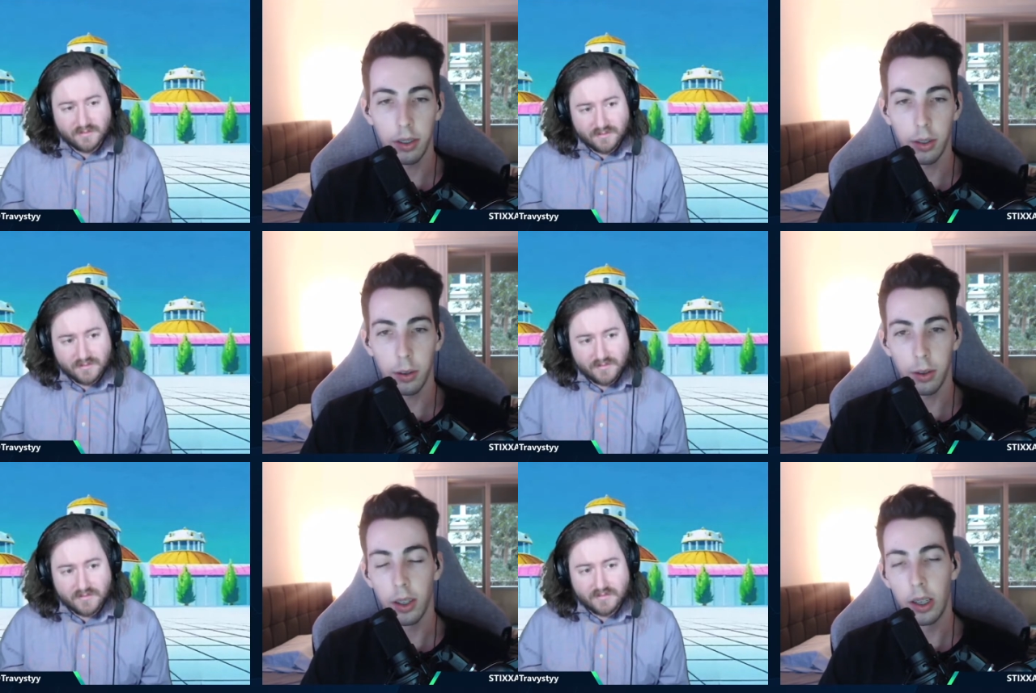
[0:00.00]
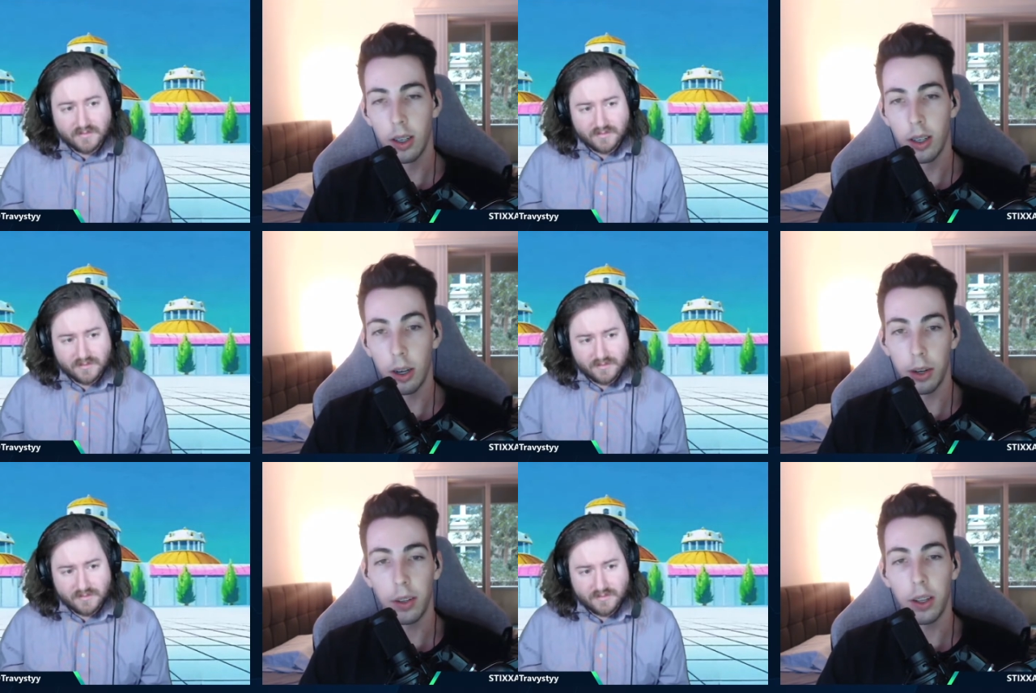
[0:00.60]
Speaker 1: So yeah,
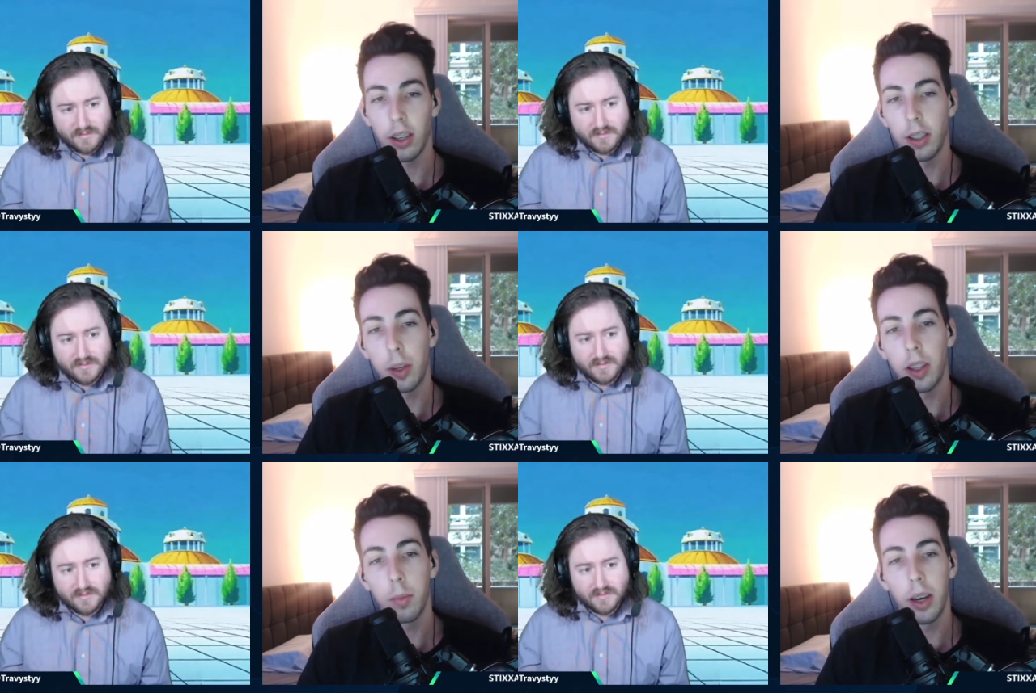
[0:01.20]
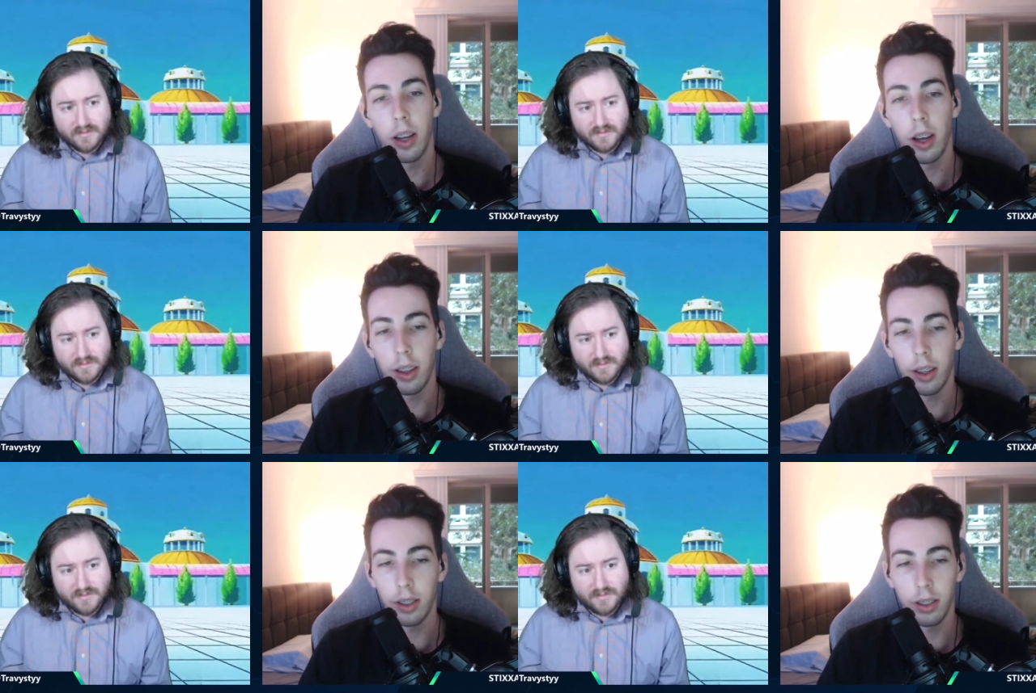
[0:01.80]
we're definitely looking to beat them. I, I
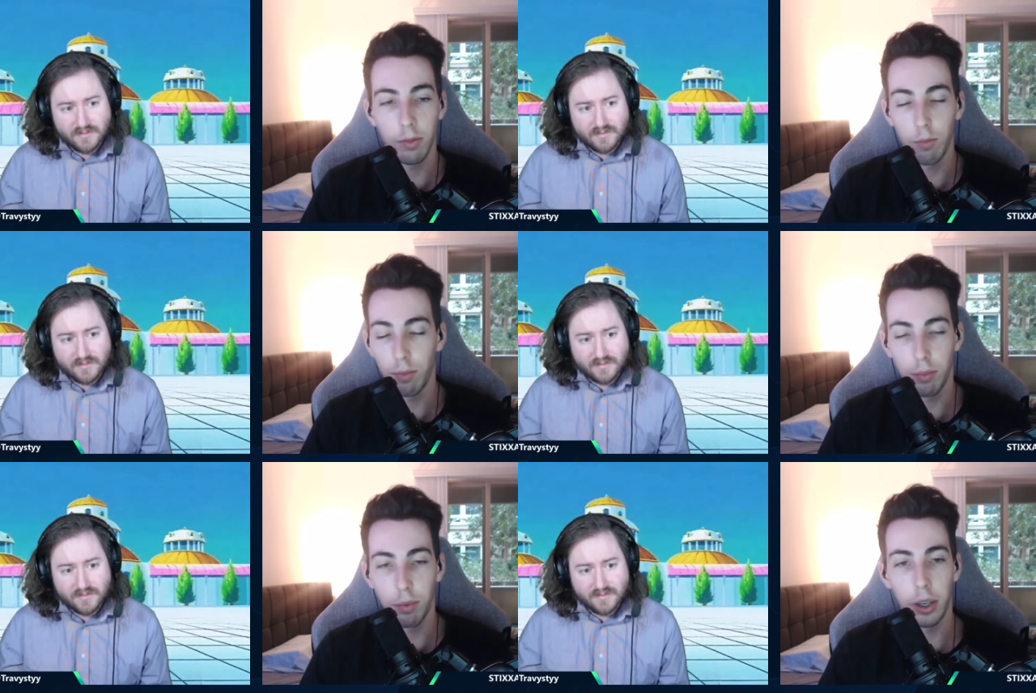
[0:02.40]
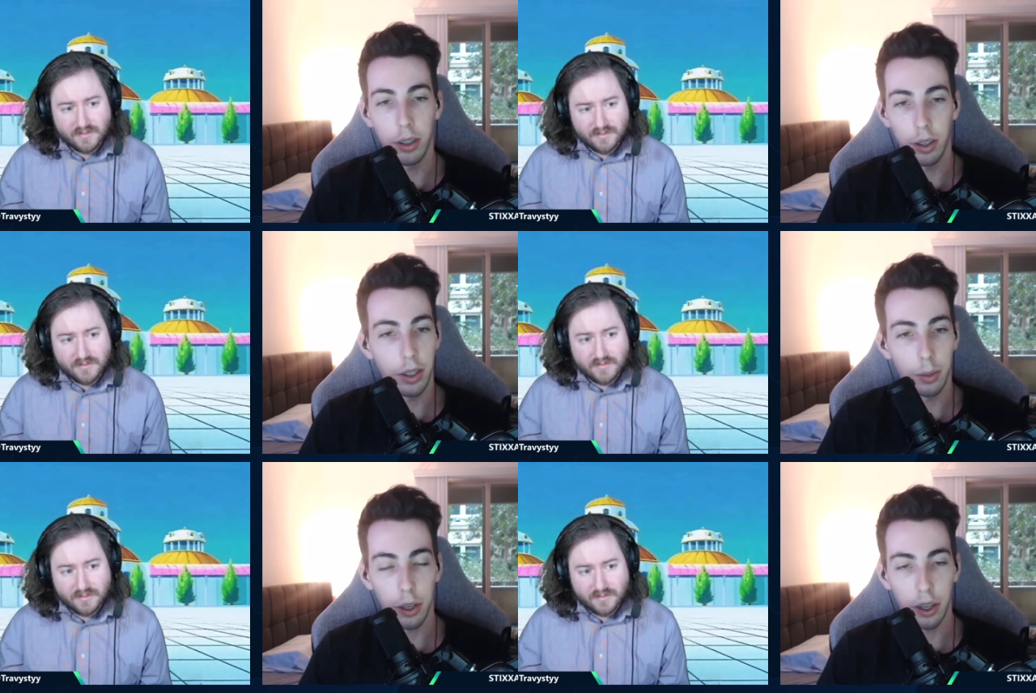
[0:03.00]
think it's pretty clear
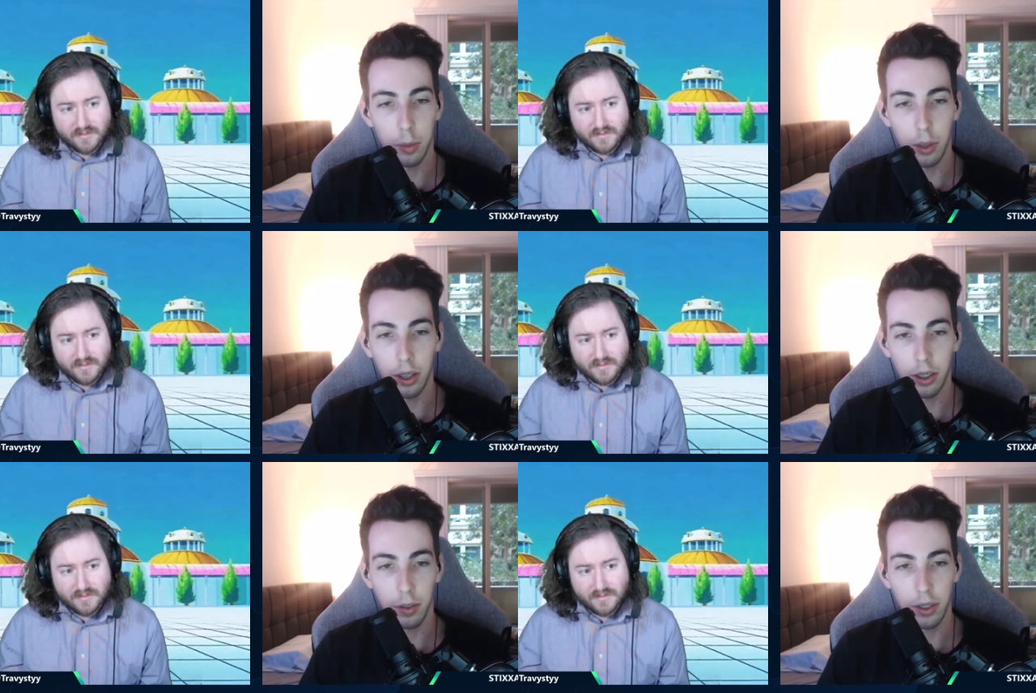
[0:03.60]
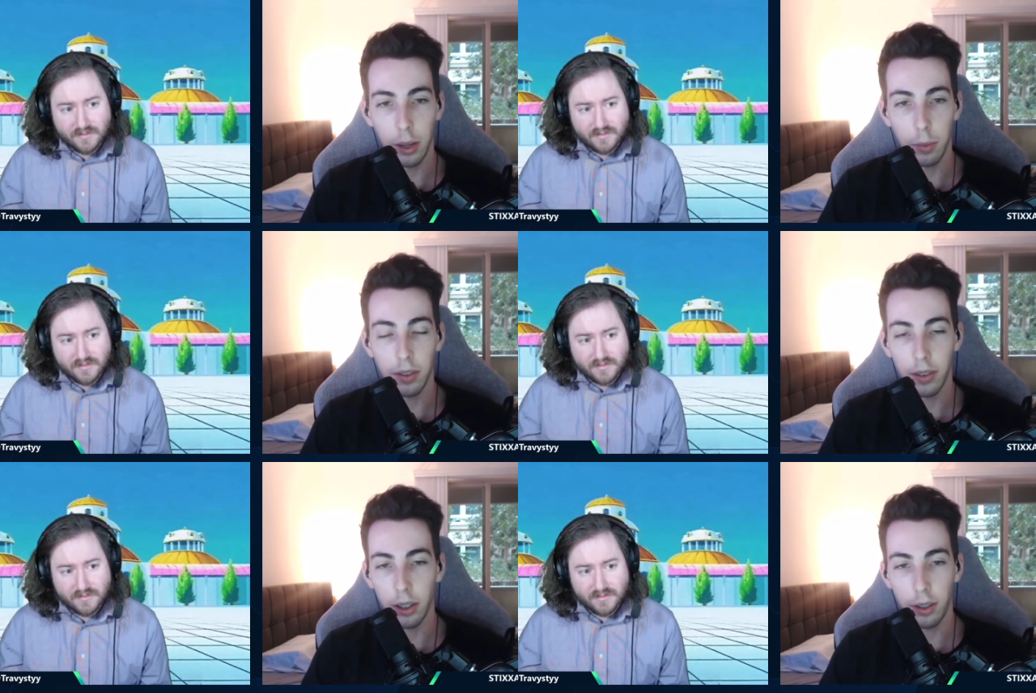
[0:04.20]
that it's probably going to be us versus them
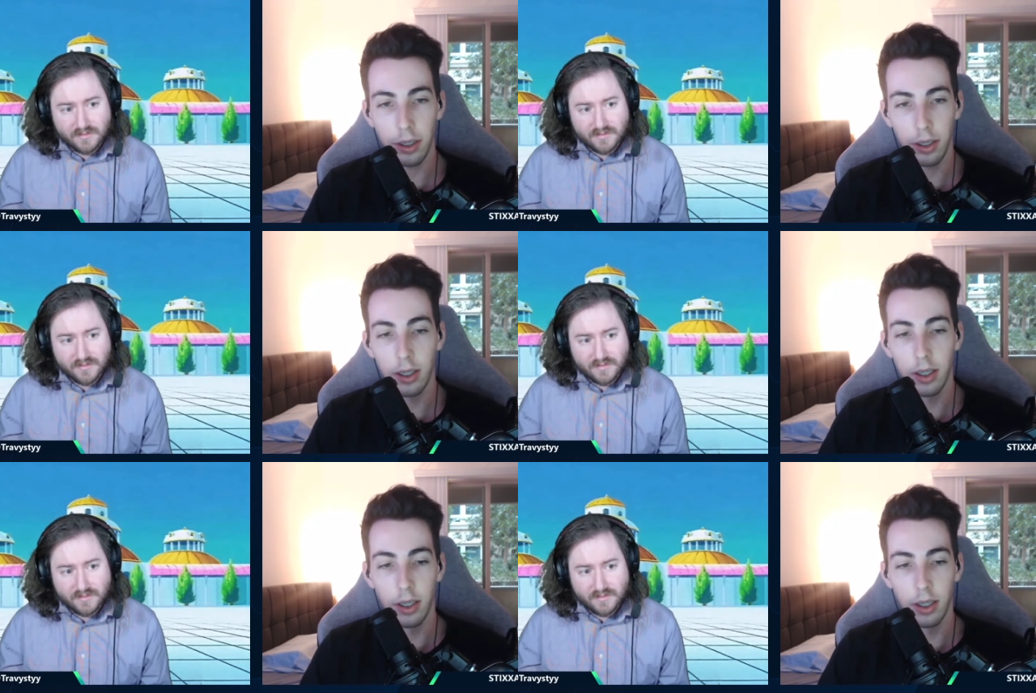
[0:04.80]
in the finals.